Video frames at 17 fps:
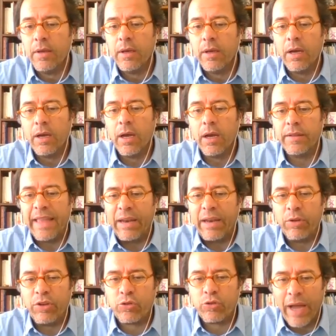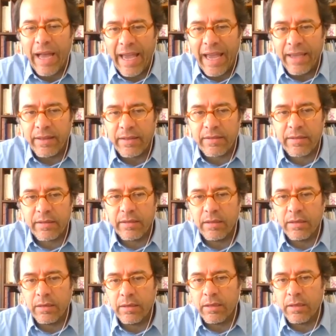Then we tried
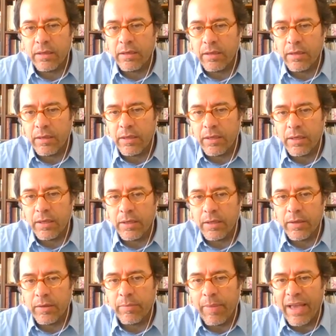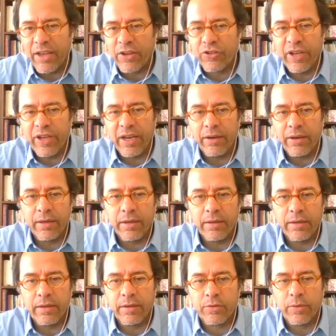bike sharing
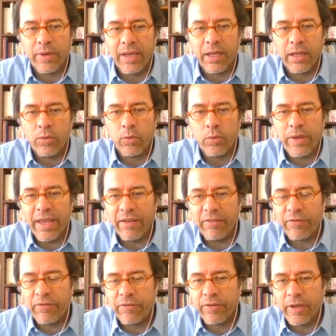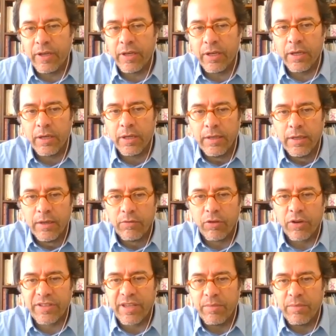as well. We have
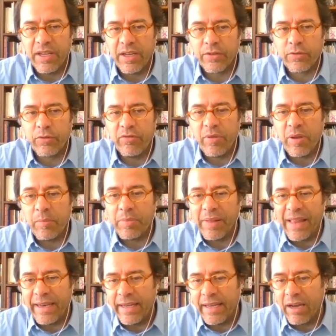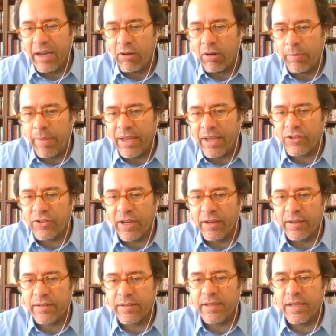for some years we've been planning our bike
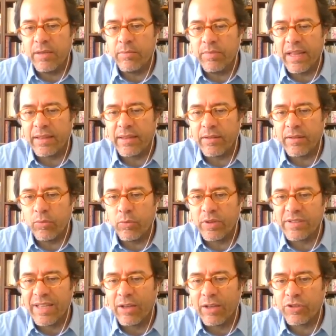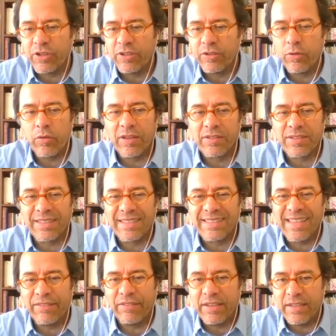sharing scheme that was launched in
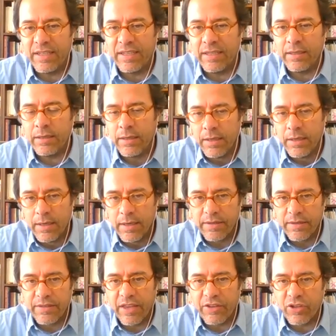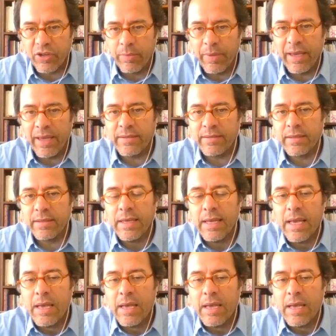2017, station based.